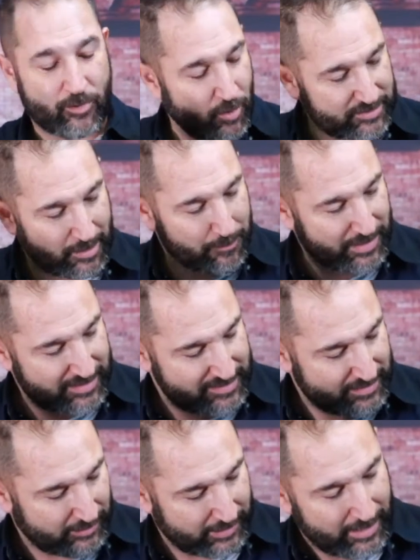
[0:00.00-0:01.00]
Of course, I'm being
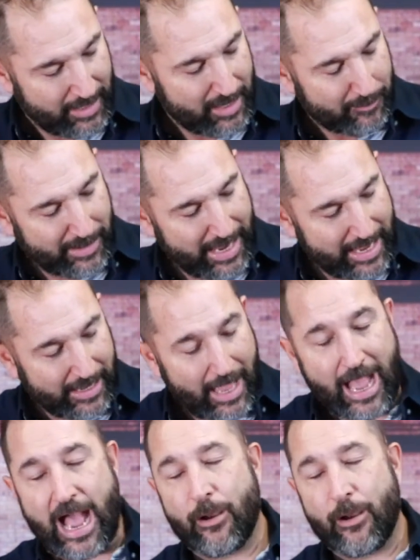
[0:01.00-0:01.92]
silly, but hey,